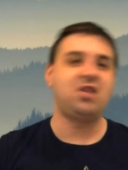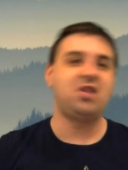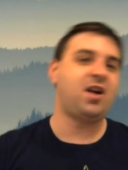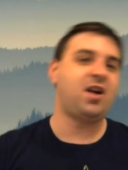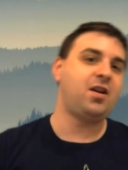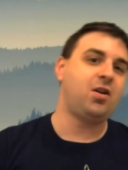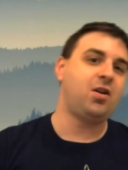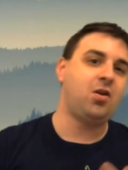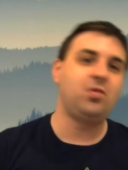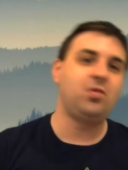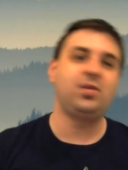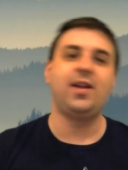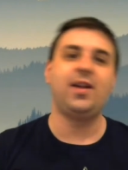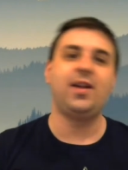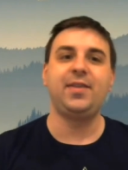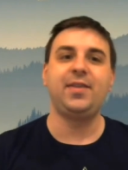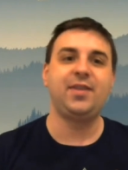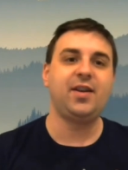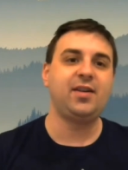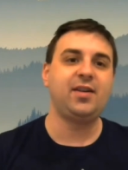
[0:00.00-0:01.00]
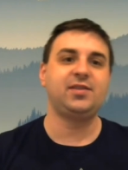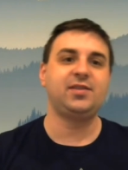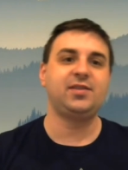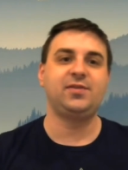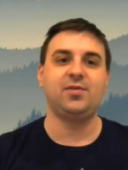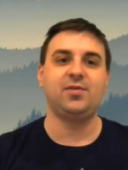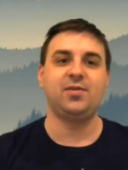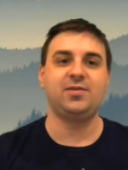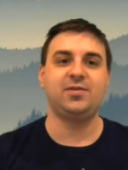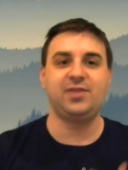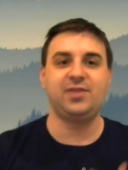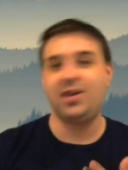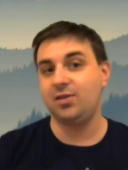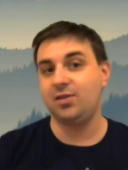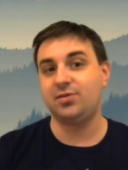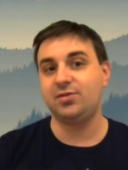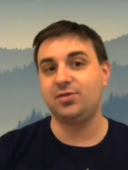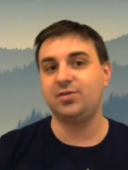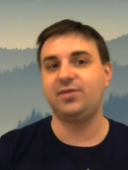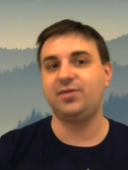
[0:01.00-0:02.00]
not a whole lot there as far as
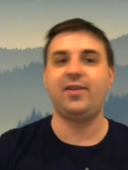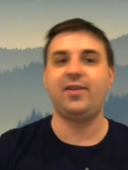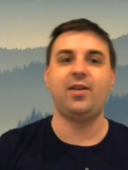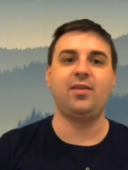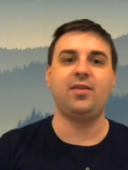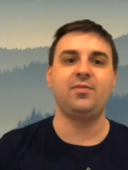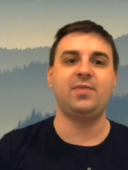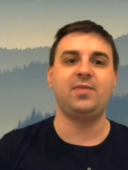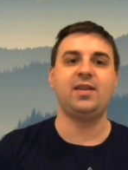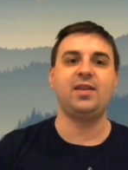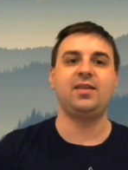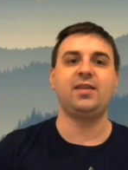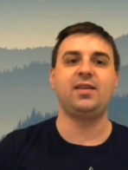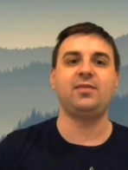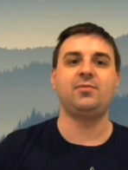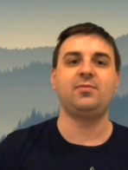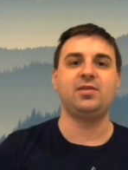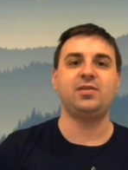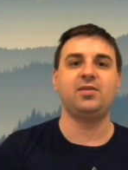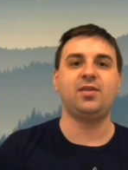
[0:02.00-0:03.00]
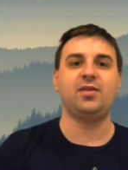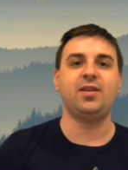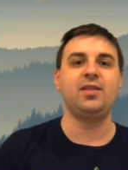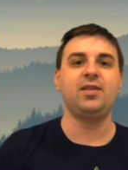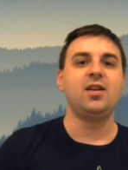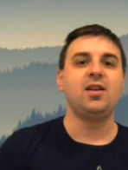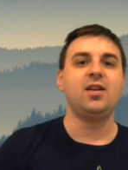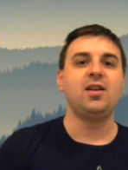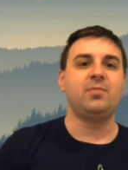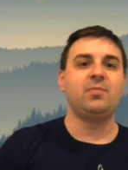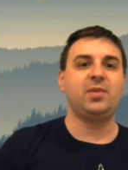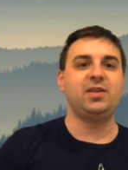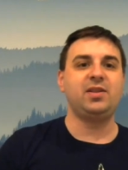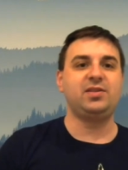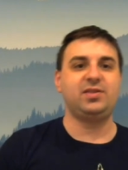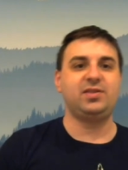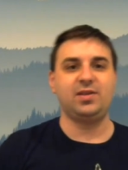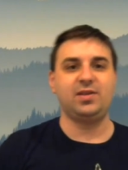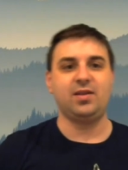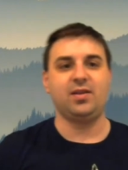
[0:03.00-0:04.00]
character development and whatnot, but
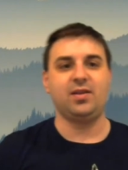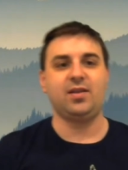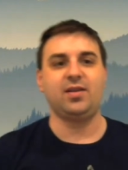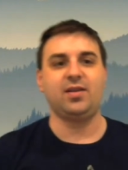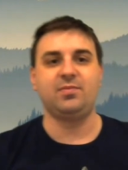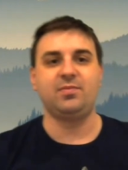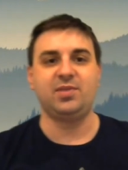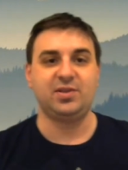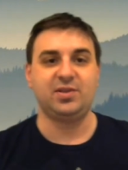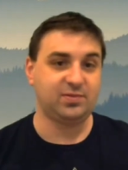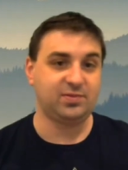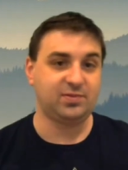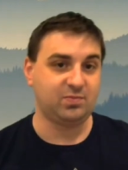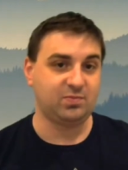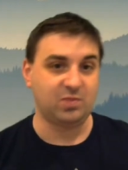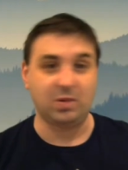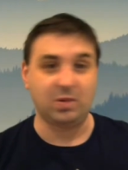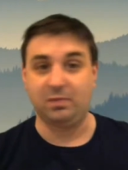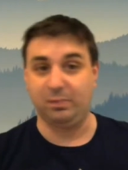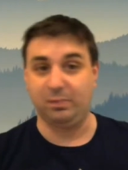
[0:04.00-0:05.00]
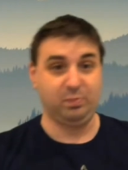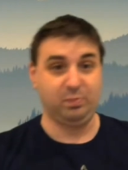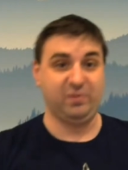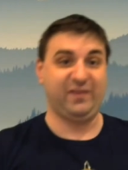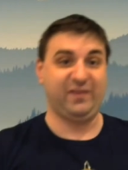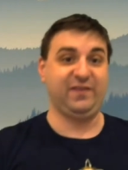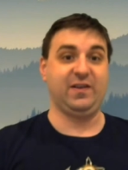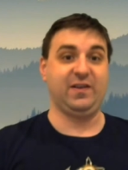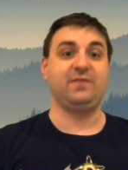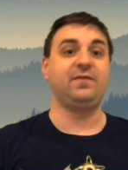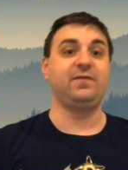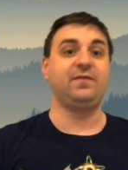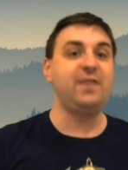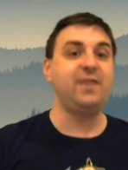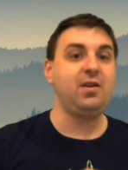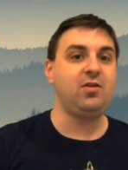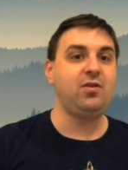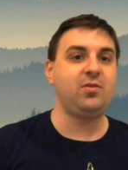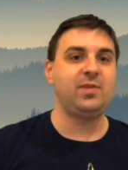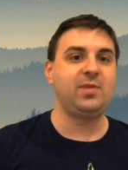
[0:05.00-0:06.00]
it's, uh, but it's a fun
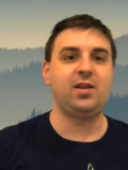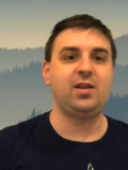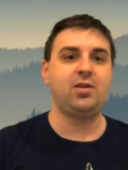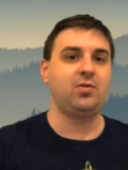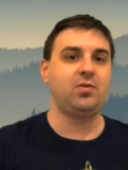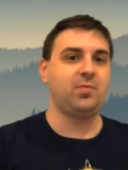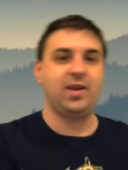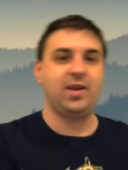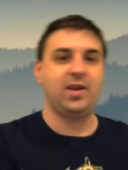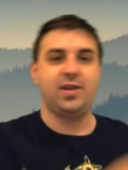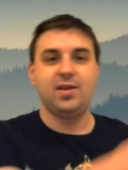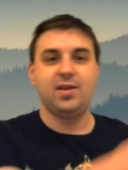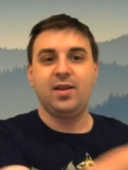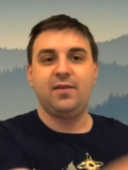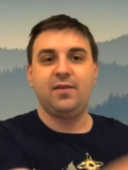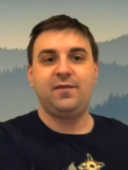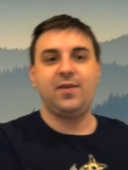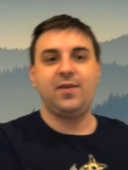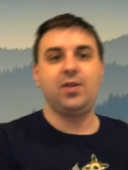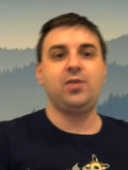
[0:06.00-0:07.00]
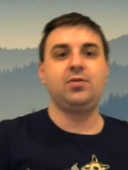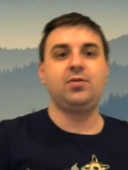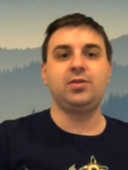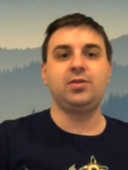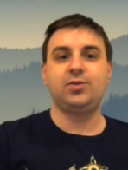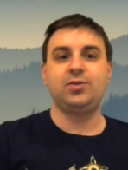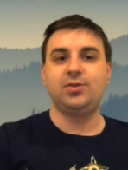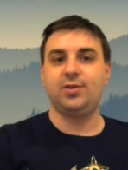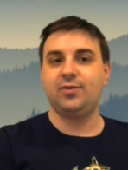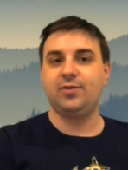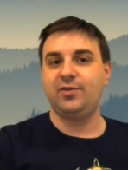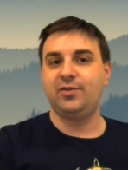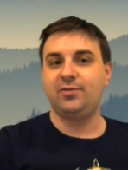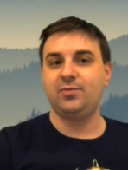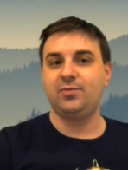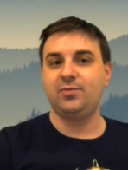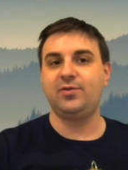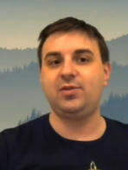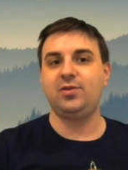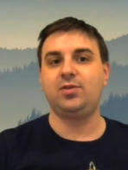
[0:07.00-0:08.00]
film, and I know my fellow
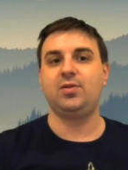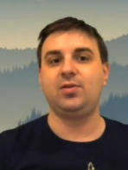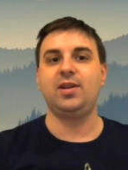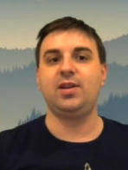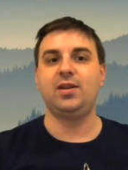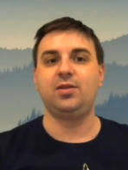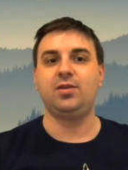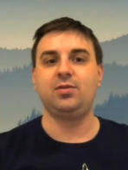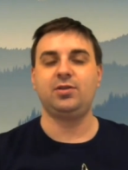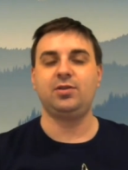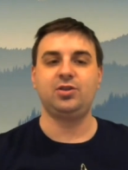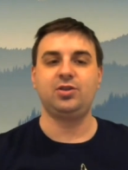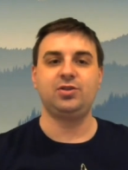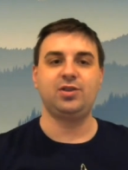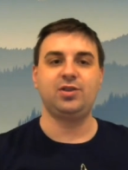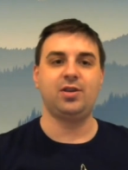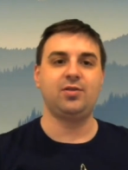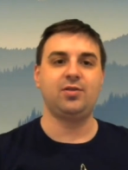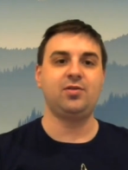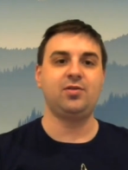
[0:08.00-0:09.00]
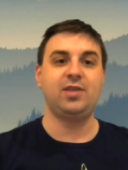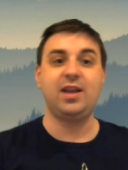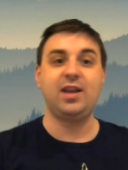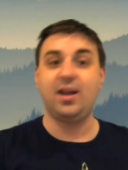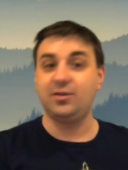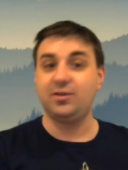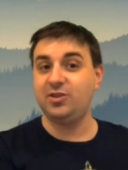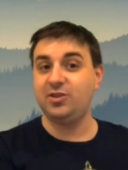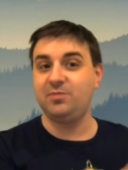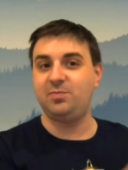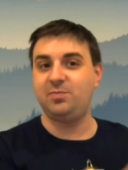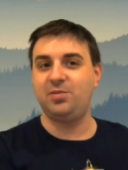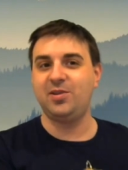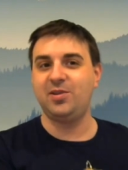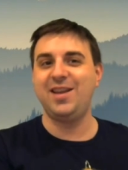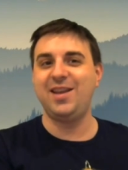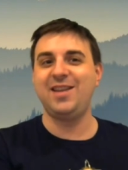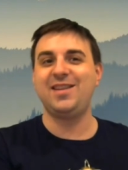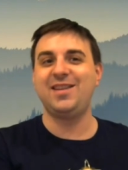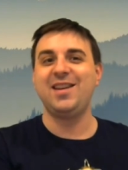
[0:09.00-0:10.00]
conservative movie critic Christian Toto, he actually
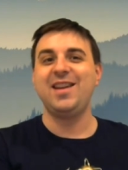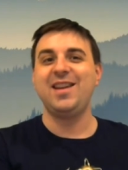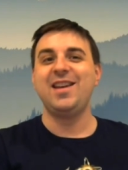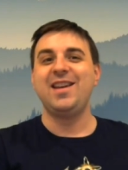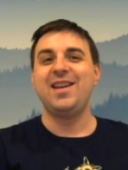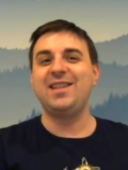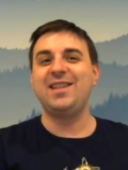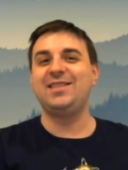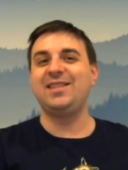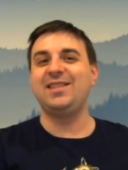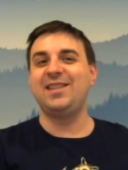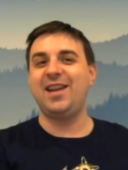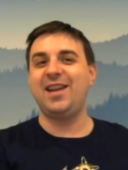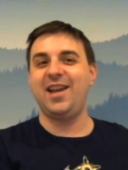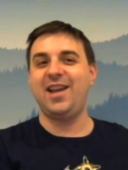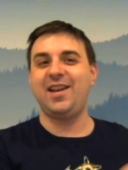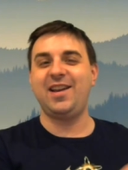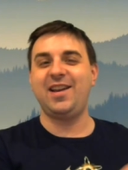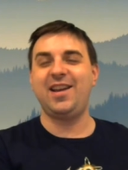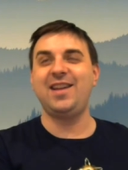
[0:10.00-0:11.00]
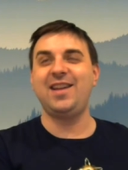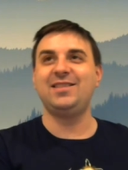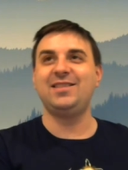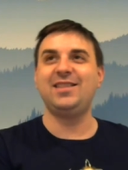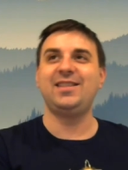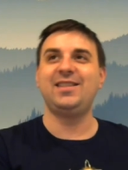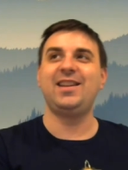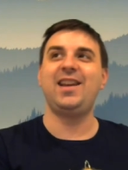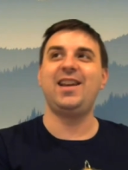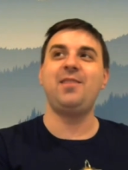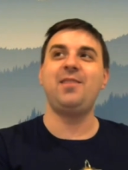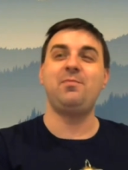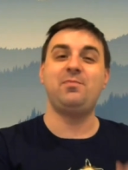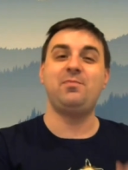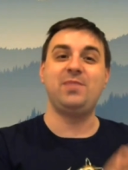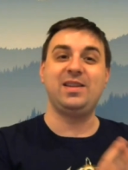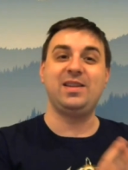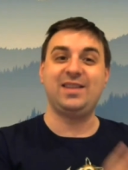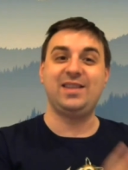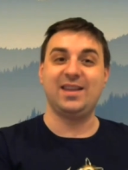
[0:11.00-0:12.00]
put it, he did a he did a
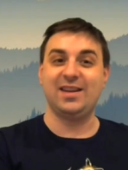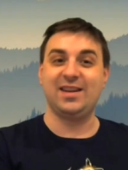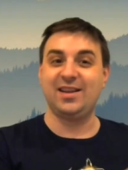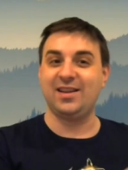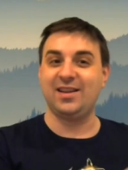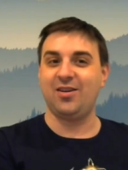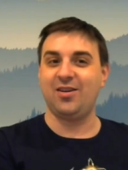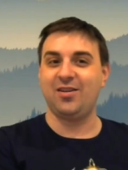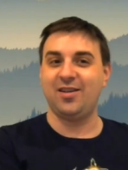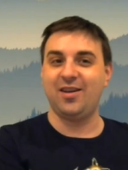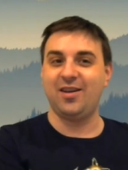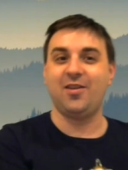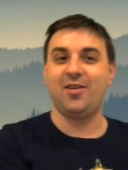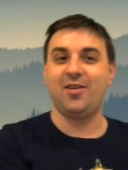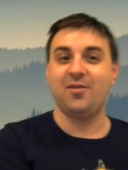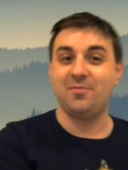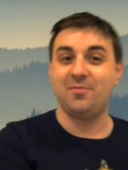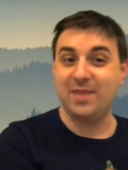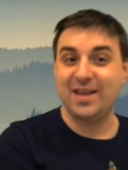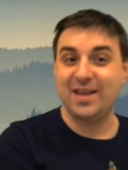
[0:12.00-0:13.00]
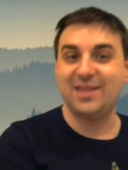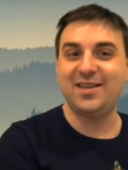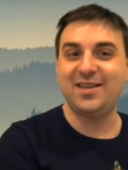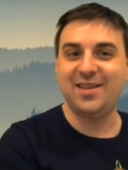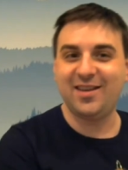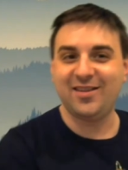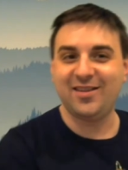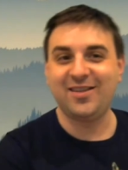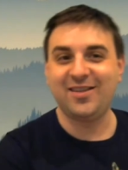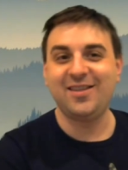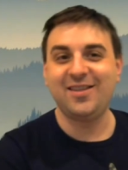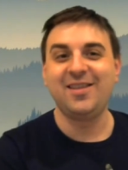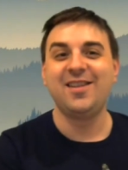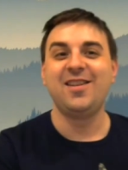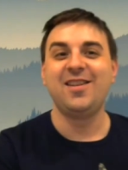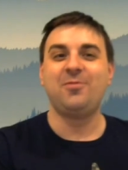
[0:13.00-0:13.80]
beginning or, or mid-year